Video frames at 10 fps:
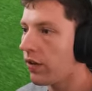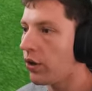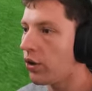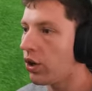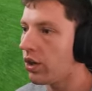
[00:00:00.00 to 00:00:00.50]

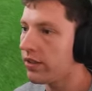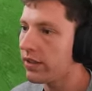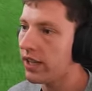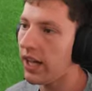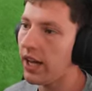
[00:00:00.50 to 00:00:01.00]
Fodor.
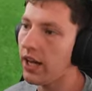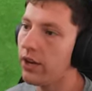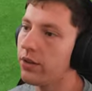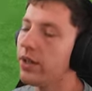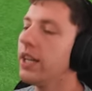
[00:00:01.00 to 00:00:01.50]

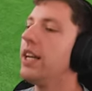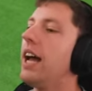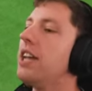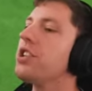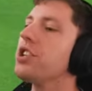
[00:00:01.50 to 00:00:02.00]
No.
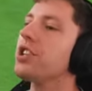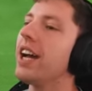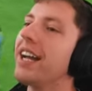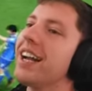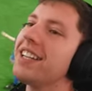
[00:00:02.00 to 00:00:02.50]
It's just,
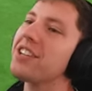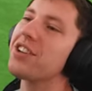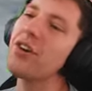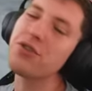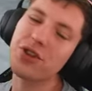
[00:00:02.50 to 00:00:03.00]
I, I
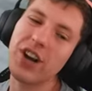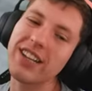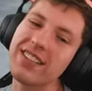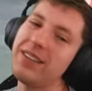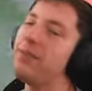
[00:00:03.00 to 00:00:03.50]
just don't
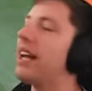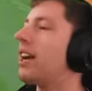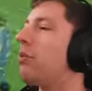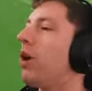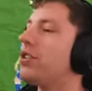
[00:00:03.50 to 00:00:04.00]
trust him.
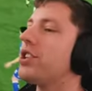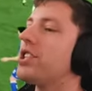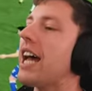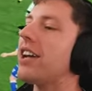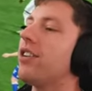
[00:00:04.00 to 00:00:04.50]
Like, I want
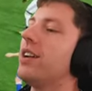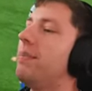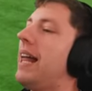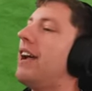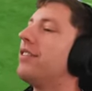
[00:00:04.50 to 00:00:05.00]
to take on
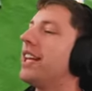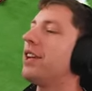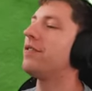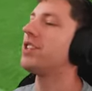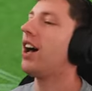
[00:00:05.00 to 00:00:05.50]
a player on the
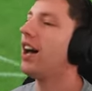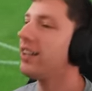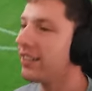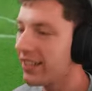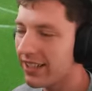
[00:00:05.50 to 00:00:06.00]
left
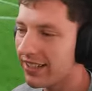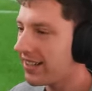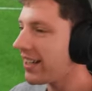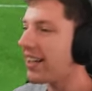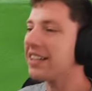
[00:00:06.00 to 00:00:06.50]
side.
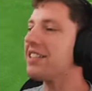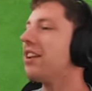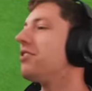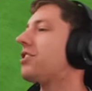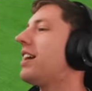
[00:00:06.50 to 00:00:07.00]
I
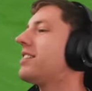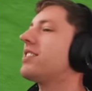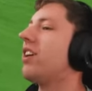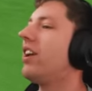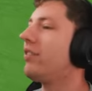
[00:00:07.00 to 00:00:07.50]
just don't trust
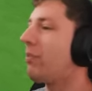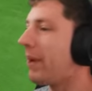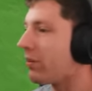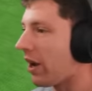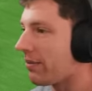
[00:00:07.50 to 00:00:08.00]
this guy to even
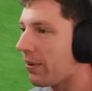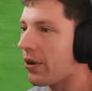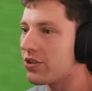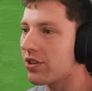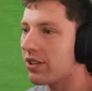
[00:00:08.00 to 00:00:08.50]
beat one
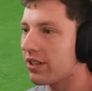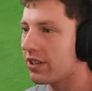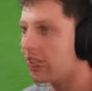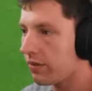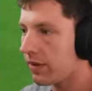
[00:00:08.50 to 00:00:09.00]
person.
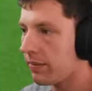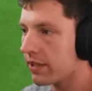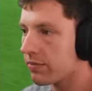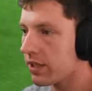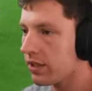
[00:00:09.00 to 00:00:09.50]
Go
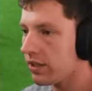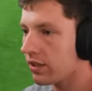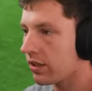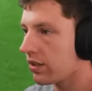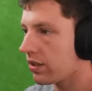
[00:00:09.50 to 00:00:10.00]
back to me.
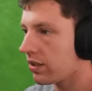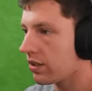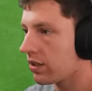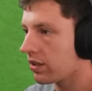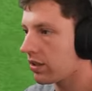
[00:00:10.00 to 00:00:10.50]

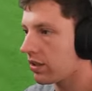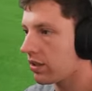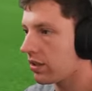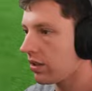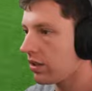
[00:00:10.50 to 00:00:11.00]

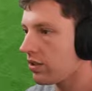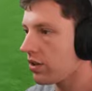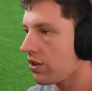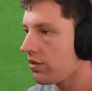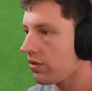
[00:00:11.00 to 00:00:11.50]

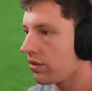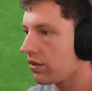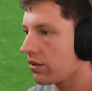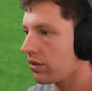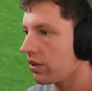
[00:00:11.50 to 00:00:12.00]
Into you.
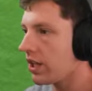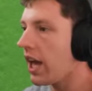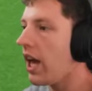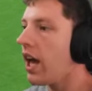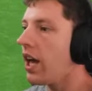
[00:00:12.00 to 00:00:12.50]

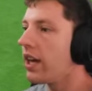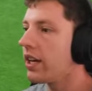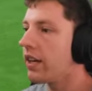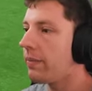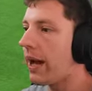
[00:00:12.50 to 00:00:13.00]
Yeah.
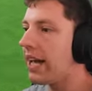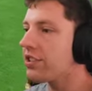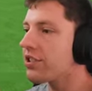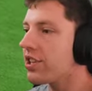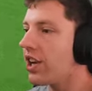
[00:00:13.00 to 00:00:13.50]

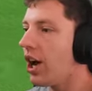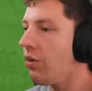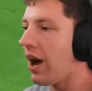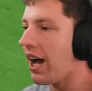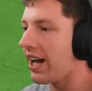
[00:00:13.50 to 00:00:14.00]
Pass it to
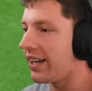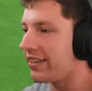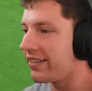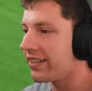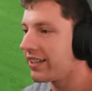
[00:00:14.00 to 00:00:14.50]
no
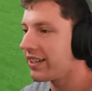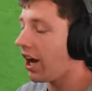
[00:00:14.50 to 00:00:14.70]
one.